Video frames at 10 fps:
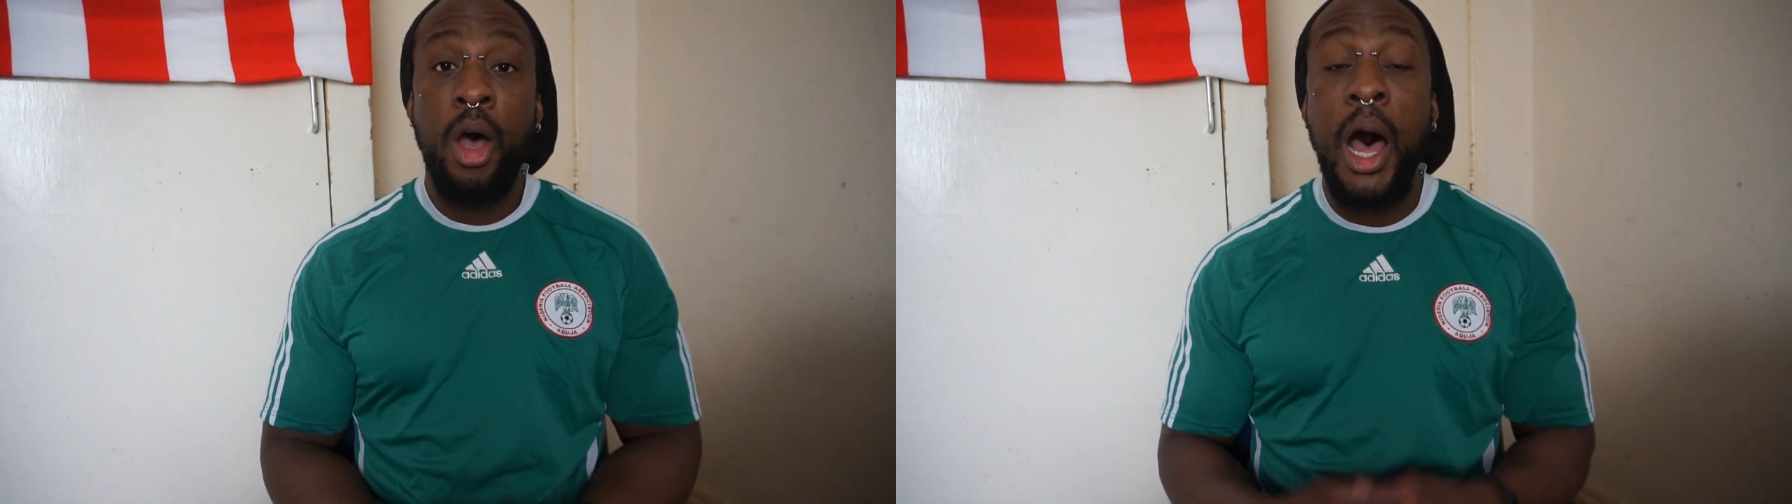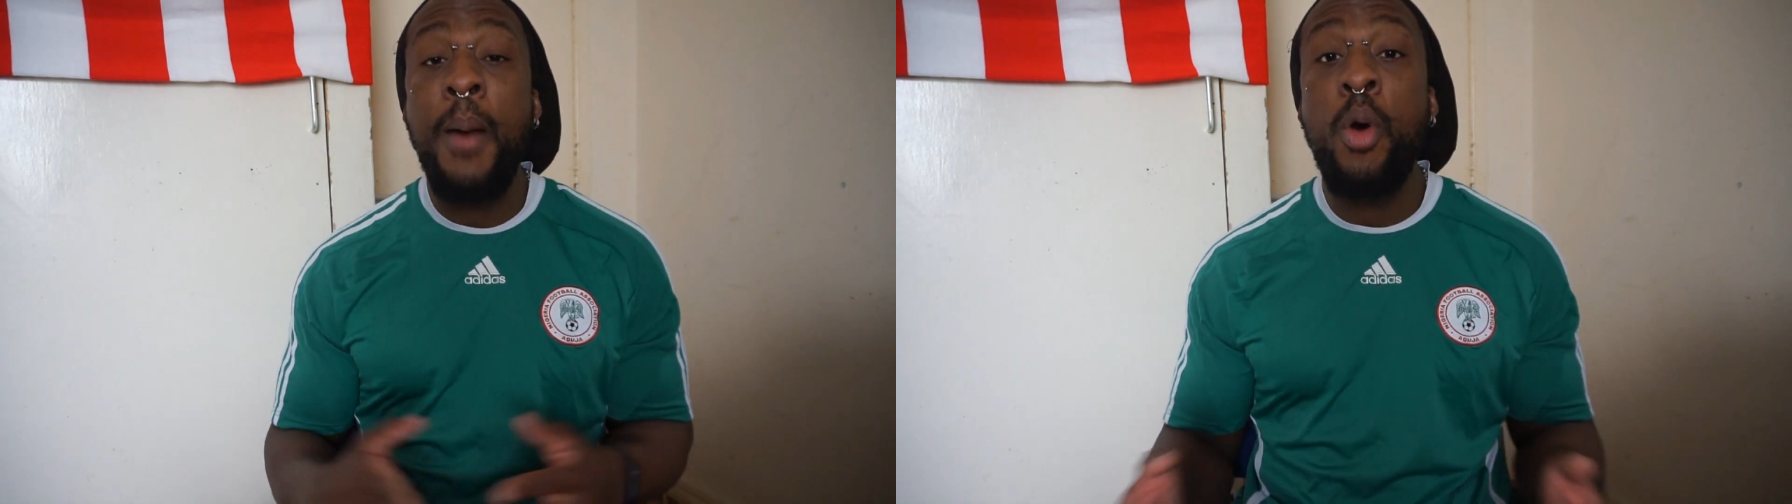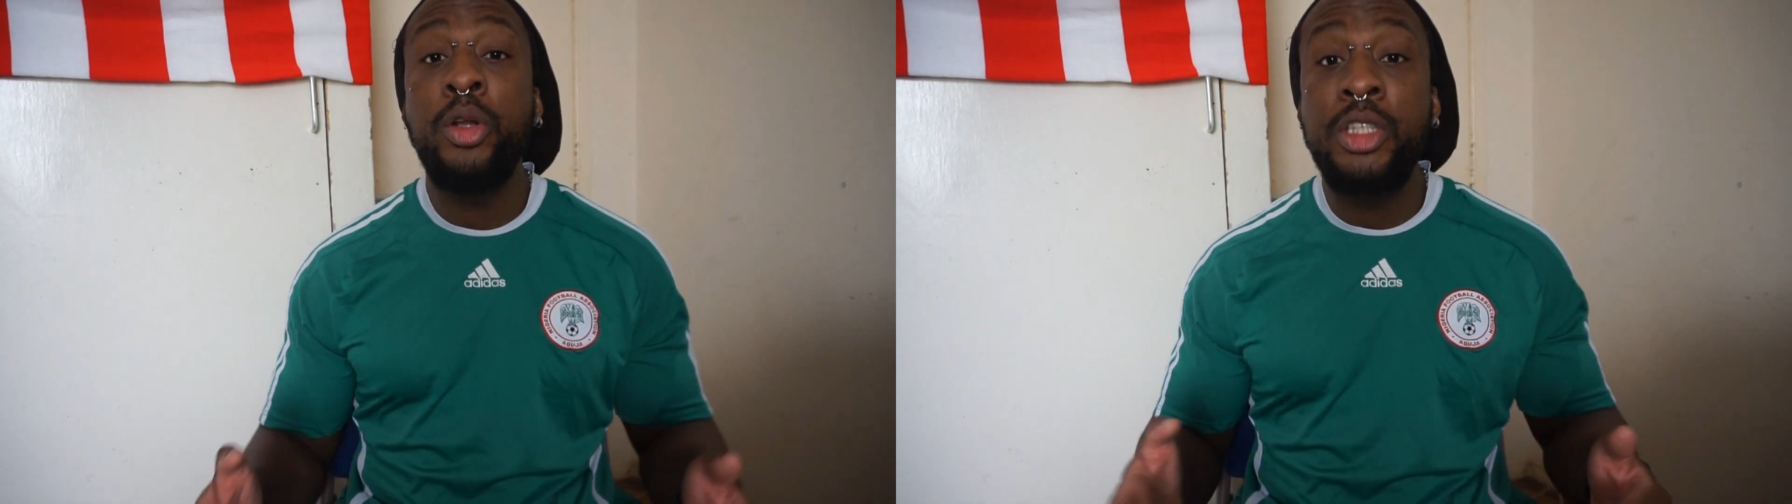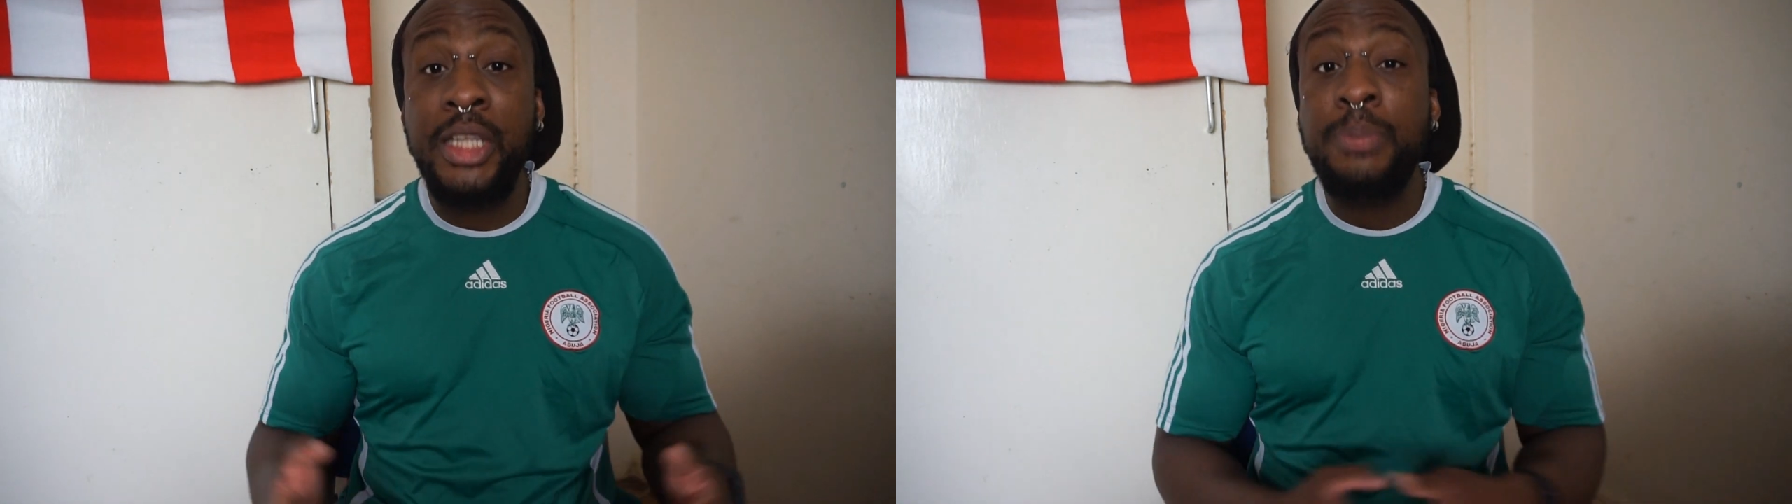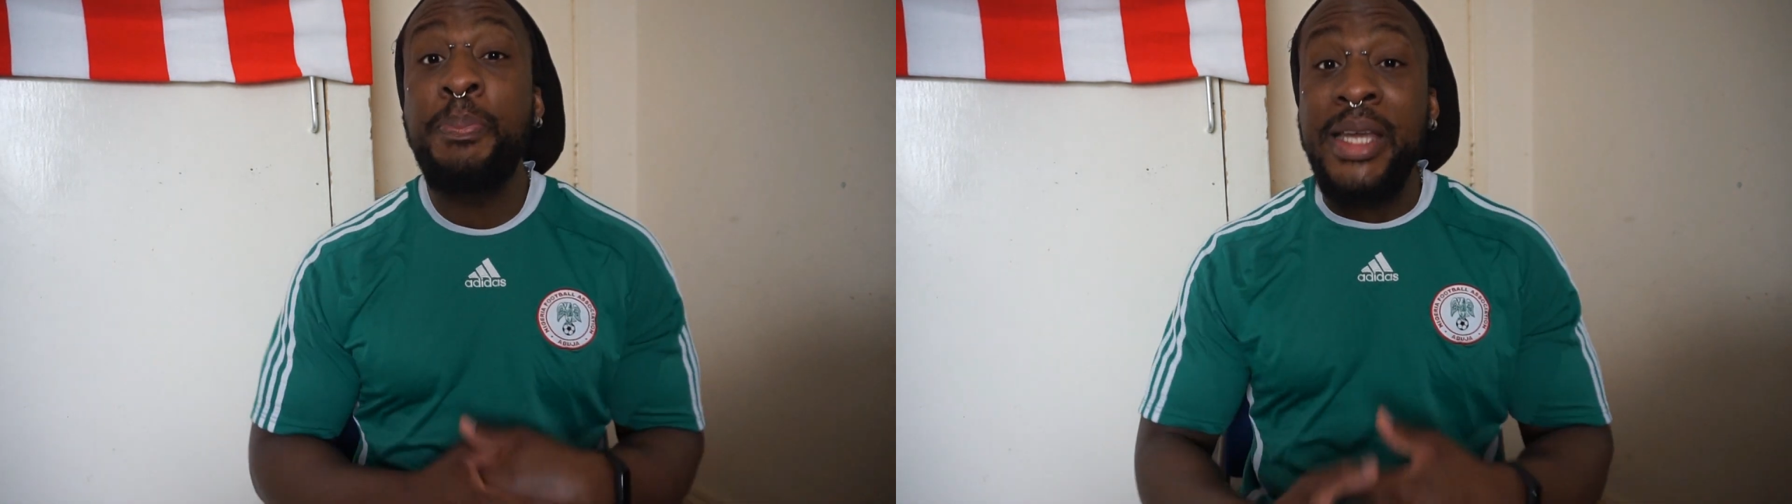I'm on
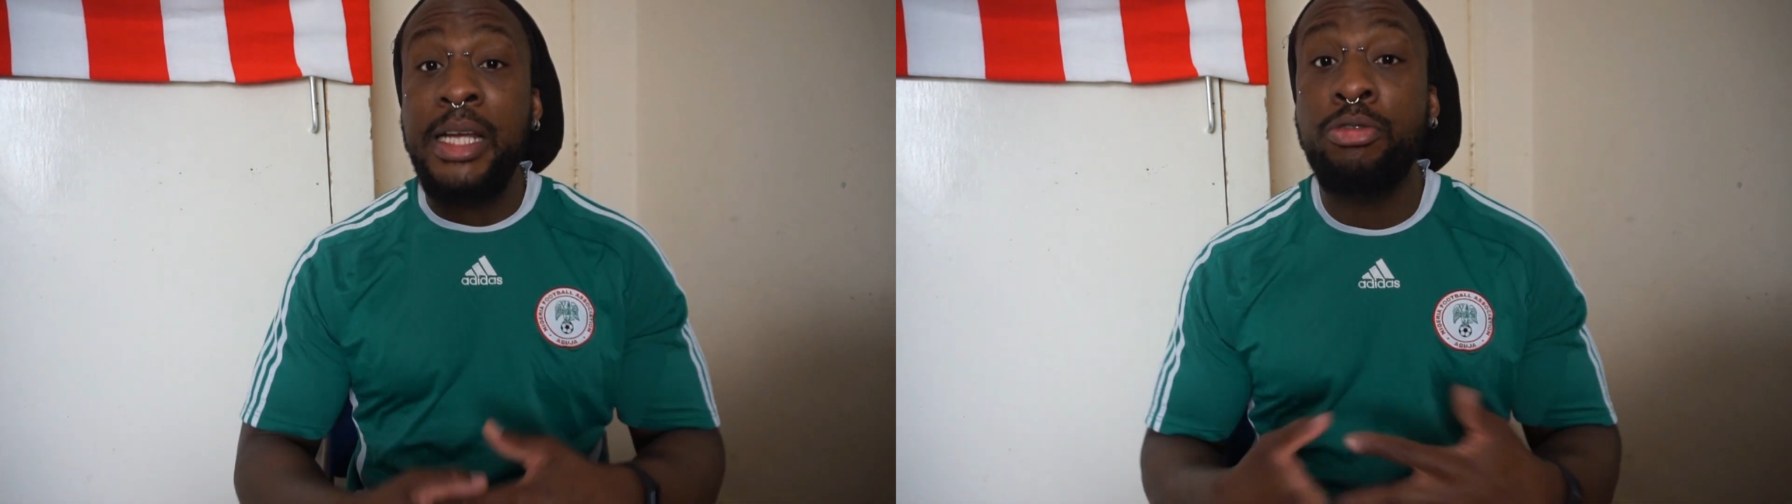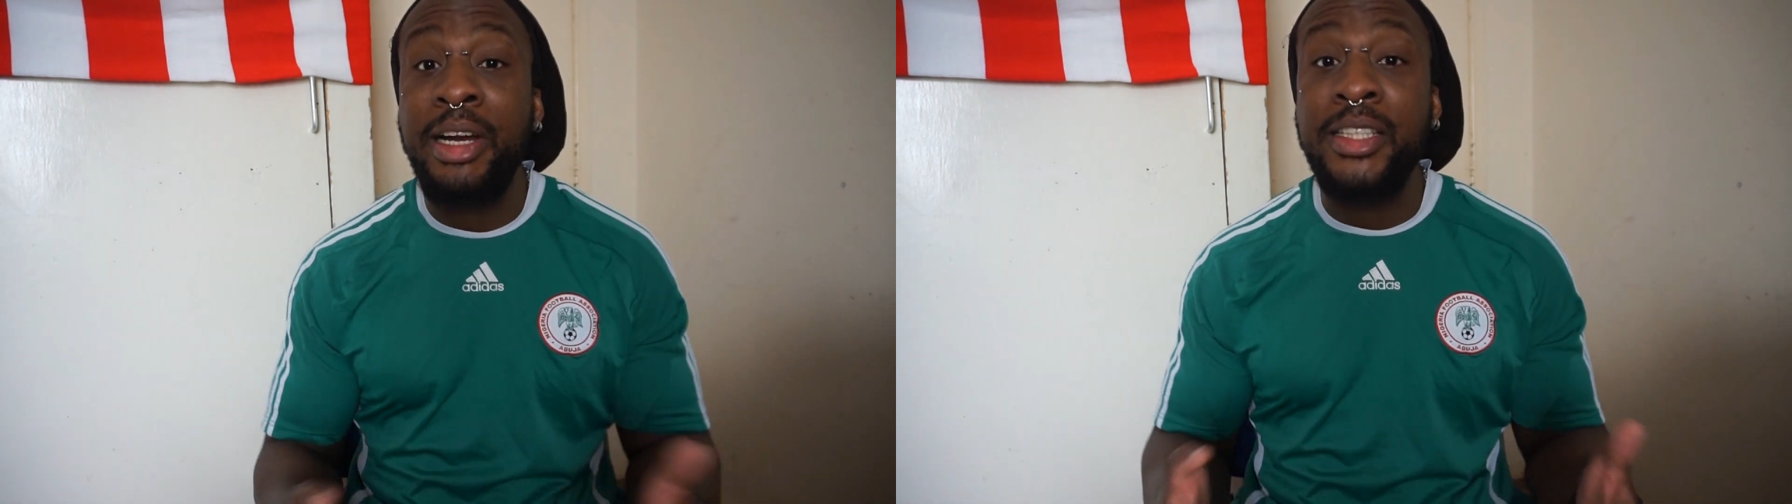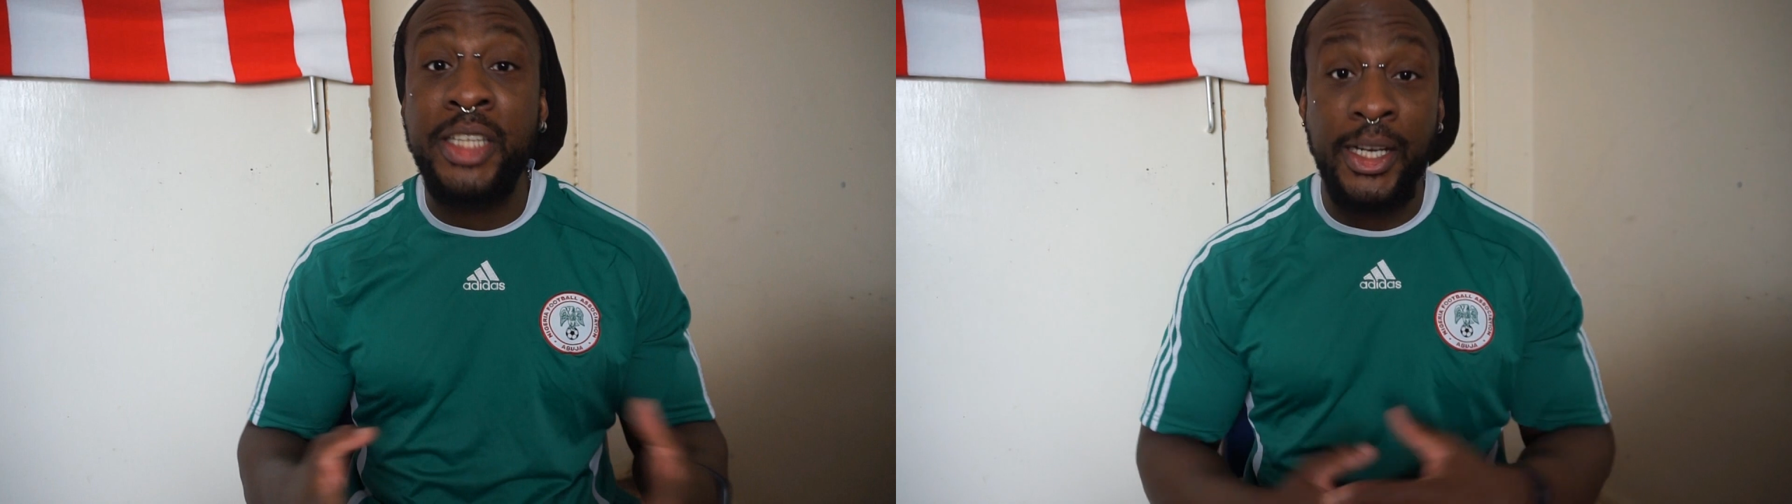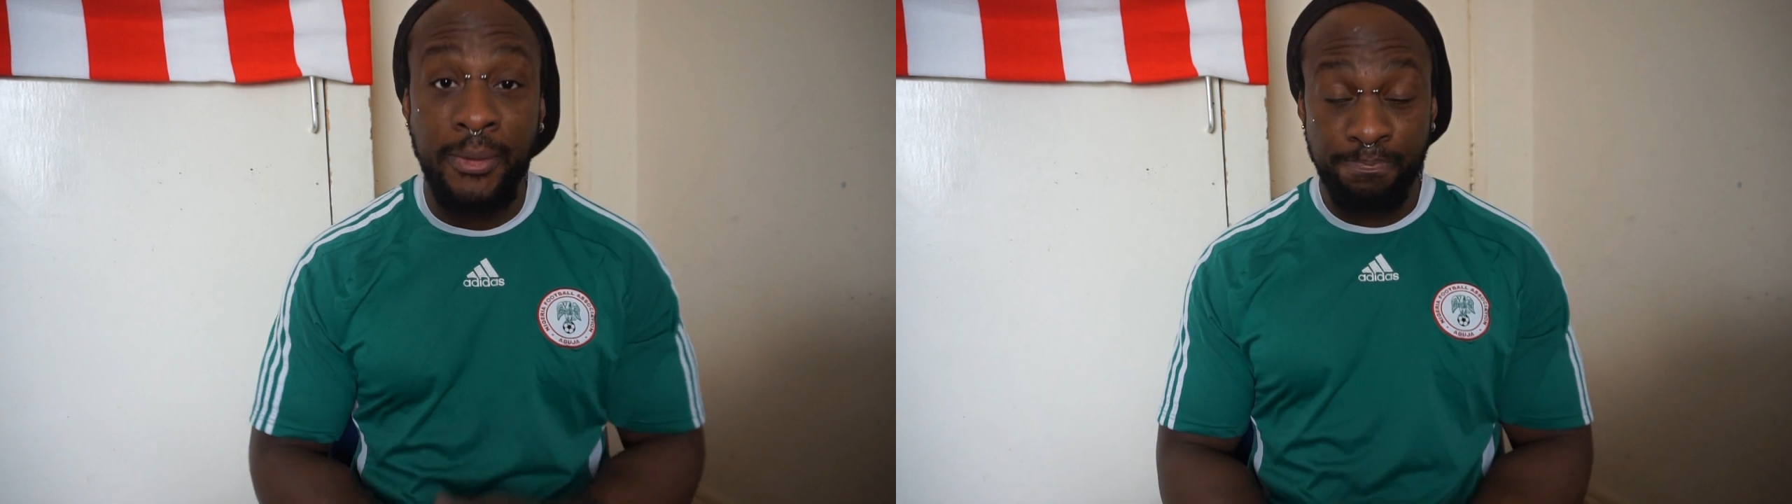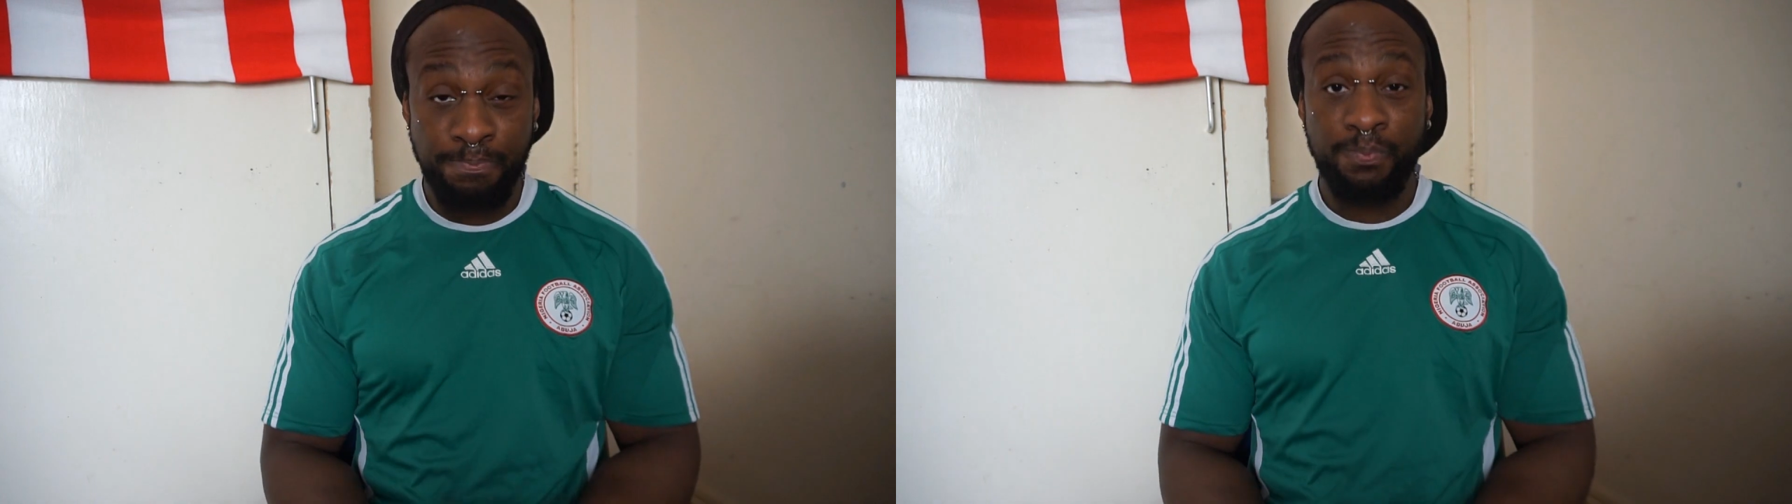this being great thing.